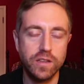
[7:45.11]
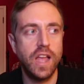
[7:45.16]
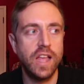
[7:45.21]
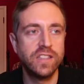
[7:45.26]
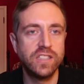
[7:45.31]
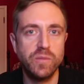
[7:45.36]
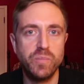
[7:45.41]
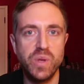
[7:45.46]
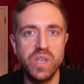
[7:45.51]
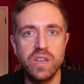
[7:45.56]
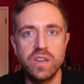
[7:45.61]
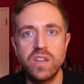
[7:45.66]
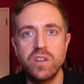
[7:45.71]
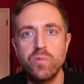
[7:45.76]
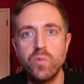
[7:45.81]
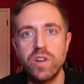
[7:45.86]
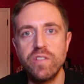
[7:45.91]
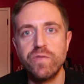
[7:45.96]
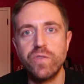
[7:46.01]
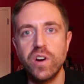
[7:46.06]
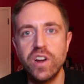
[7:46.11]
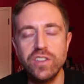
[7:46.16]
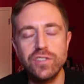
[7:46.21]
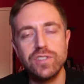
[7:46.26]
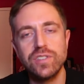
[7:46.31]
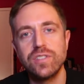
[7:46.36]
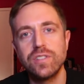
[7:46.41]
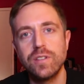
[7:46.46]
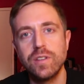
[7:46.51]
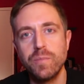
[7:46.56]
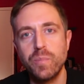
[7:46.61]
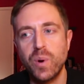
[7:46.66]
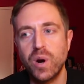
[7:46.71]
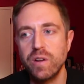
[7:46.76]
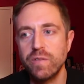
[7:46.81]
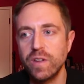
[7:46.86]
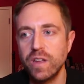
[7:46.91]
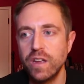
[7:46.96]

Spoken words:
Ends up being a good one for us. Part of